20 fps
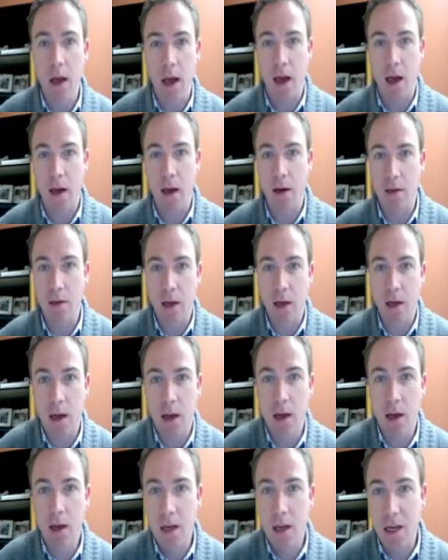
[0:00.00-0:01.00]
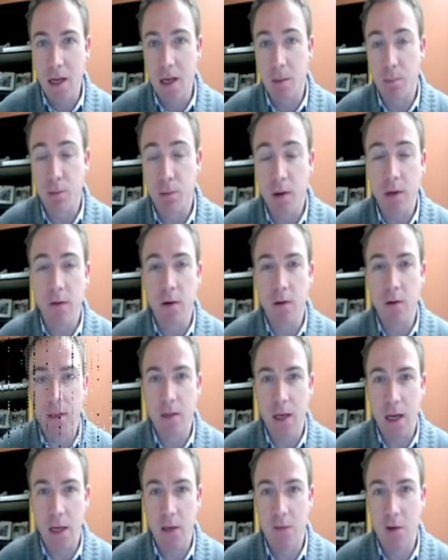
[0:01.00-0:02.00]
and in a preview
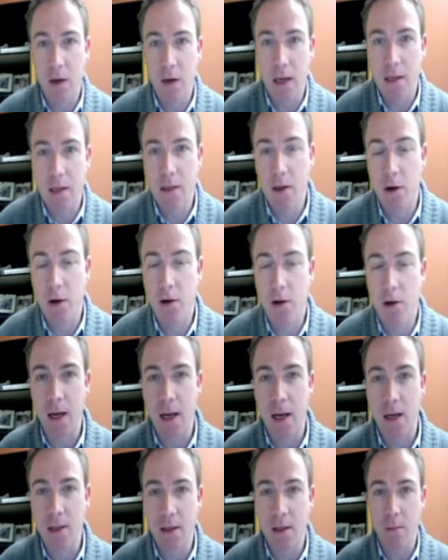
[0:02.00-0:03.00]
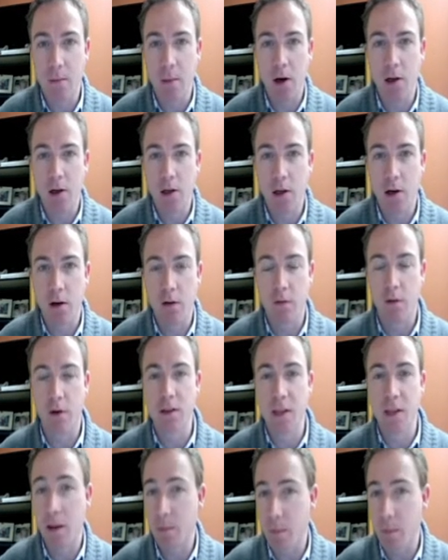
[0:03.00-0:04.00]
stage for the next 30 days until March
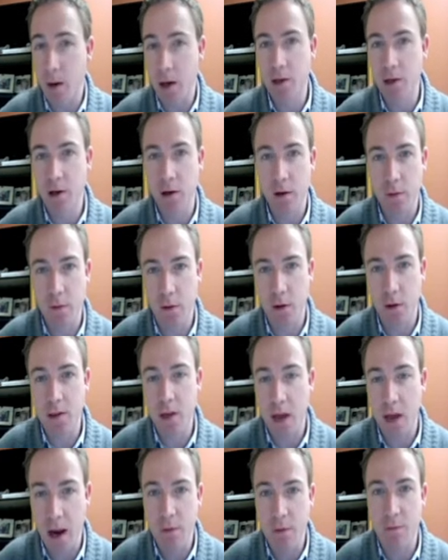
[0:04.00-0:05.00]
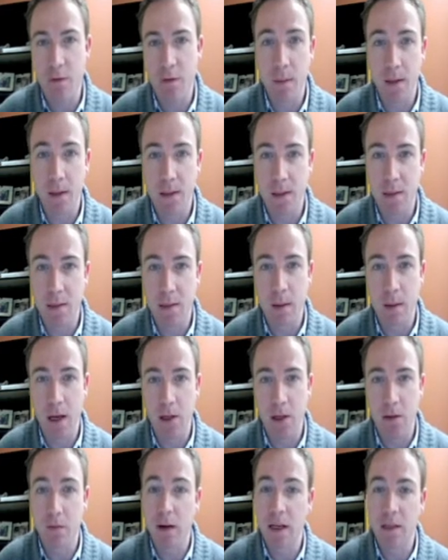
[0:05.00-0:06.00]
31st. And on March 31st, every business page
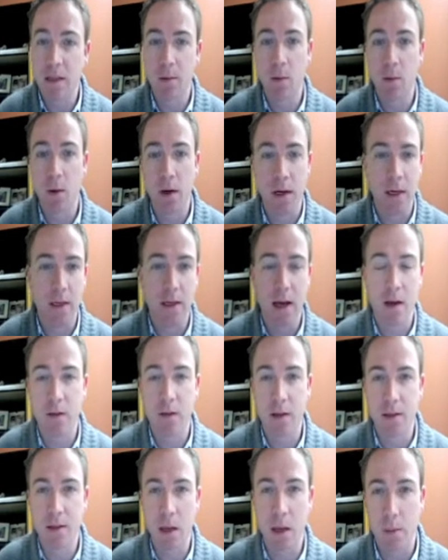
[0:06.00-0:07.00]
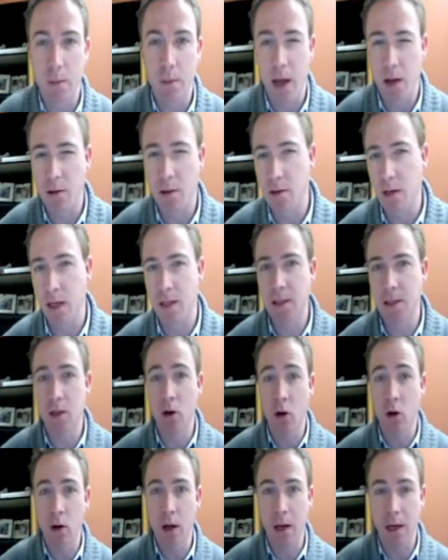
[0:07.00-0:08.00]
on Facebook will need to have the same layout. So let's
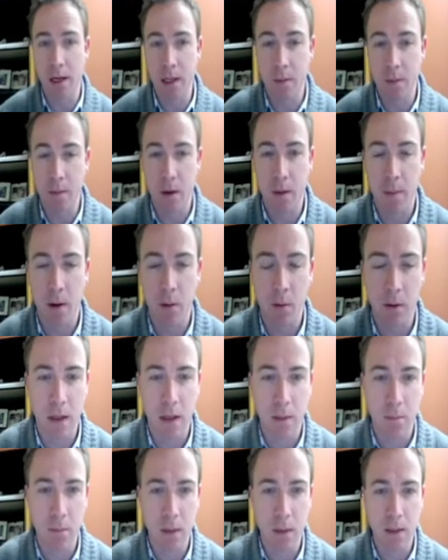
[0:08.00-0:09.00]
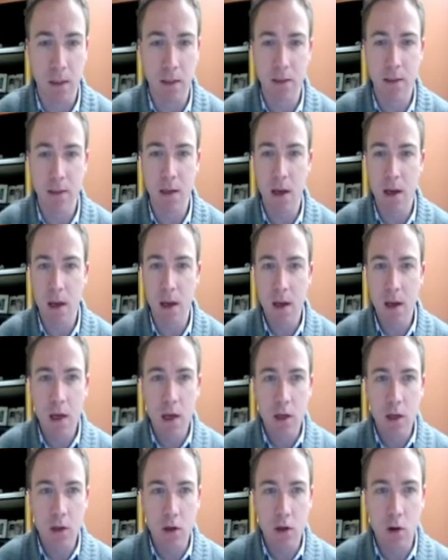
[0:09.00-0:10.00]
talk a little bit about what that means.
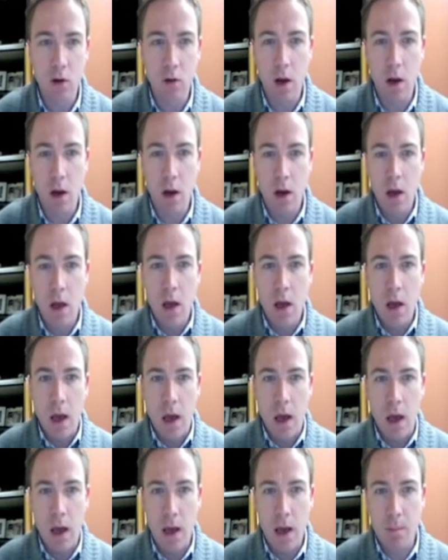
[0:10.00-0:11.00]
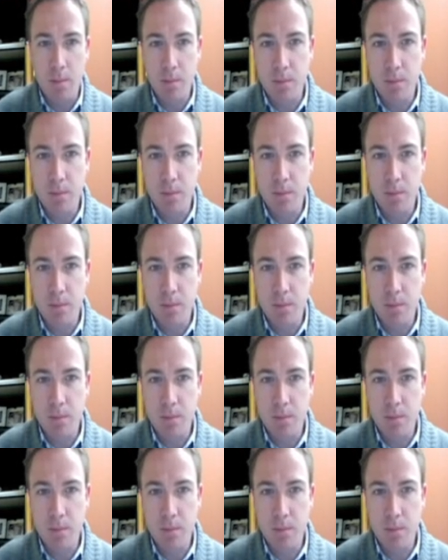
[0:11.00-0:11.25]
So, uh,